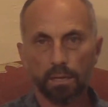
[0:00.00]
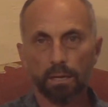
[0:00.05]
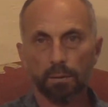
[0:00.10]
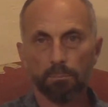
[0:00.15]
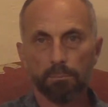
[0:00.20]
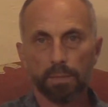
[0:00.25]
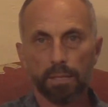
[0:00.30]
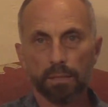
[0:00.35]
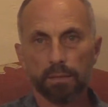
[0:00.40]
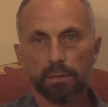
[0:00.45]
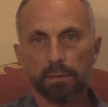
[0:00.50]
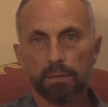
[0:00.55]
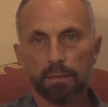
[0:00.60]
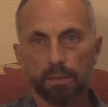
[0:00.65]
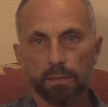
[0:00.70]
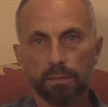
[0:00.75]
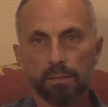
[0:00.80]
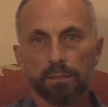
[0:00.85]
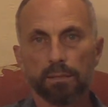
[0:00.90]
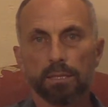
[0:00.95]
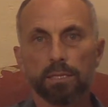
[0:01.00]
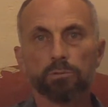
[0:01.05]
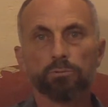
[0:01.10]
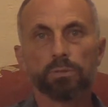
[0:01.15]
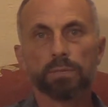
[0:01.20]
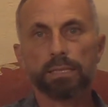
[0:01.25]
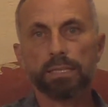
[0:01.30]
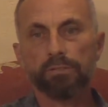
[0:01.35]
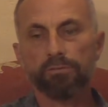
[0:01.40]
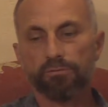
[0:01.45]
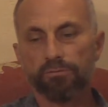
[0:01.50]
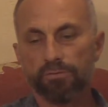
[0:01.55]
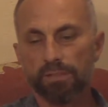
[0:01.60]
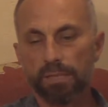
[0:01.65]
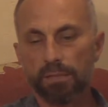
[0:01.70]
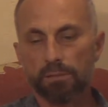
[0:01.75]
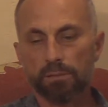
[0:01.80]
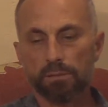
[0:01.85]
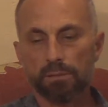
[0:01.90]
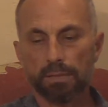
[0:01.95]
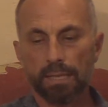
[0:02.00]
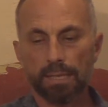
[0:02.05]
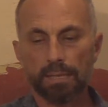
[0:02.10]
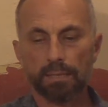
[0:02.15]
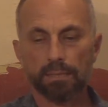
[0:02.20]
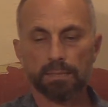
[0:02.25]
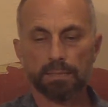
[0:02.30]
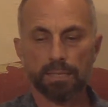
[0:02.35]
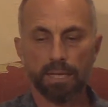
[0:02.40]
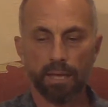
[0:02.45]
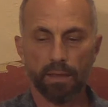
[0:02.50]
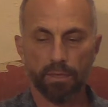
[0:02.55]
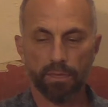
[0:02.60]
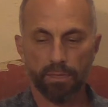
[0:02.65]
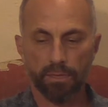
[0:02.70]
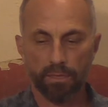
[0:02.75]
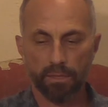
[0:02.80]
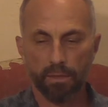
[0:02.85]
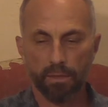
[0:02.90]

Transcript: a myth. It can literally feel like a death.